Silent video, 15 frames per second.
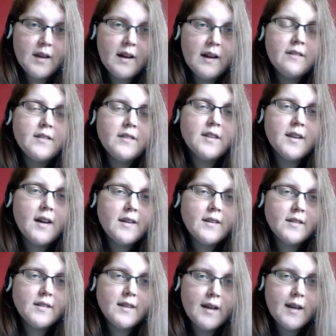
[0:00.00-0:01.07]
I've decided
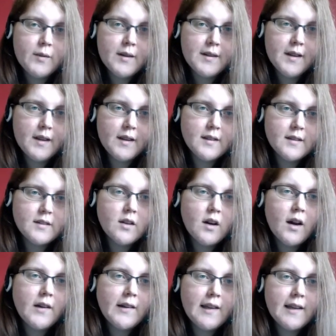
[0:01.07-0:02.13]
on that one because not
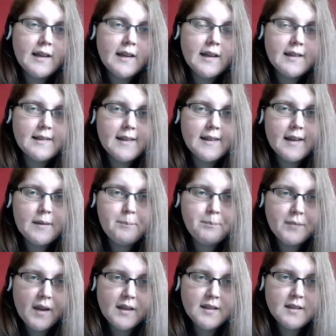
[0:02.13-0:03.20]
only is it
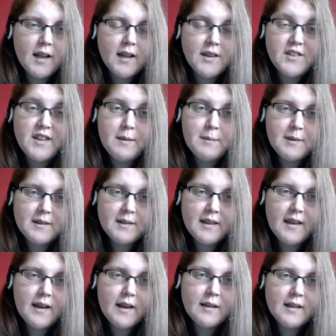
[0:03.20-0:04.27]
slightly cheaper to
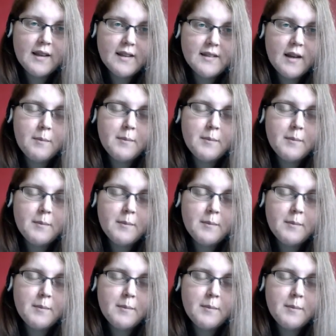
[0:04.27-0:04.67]
kit up